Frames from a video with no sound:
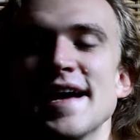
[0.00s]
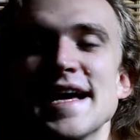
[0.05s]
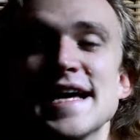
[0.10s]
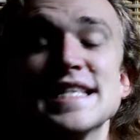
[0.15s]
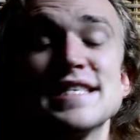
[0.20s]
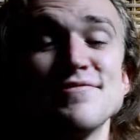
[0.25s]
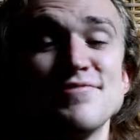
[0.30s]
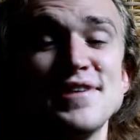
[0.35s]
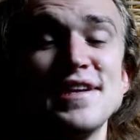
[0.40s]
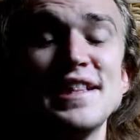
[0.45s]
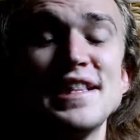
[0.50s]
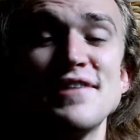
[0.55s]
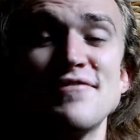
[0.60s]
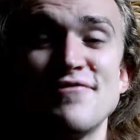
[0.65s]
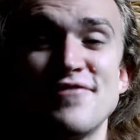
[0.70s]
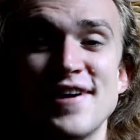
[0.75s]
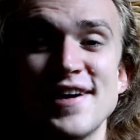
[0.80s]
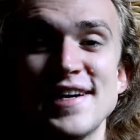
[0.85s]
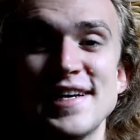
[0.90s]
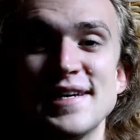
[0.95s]
It's really
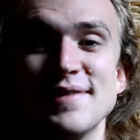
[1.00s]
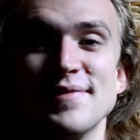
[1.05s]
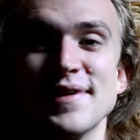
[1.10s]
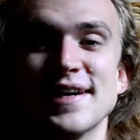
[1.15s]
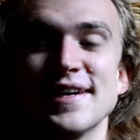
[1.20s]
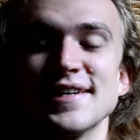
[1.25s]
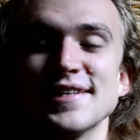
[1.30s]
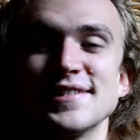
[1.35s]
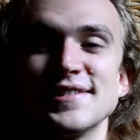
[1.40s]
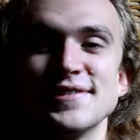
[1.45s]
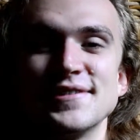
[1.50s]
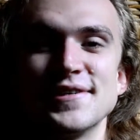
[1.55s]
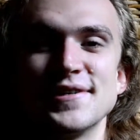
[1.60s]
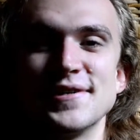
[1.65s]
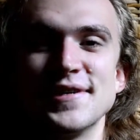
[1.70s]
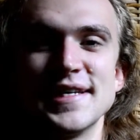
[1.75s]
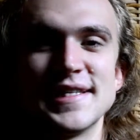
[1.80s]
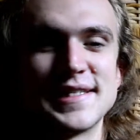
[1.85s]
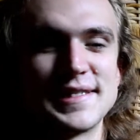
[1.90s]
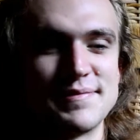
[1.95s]
funny because, you
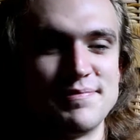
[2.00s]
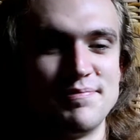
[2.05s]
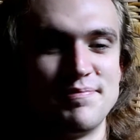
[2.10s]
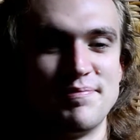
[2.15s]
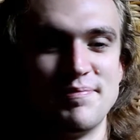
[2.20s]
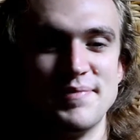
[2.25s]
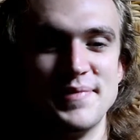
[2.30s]
know, it's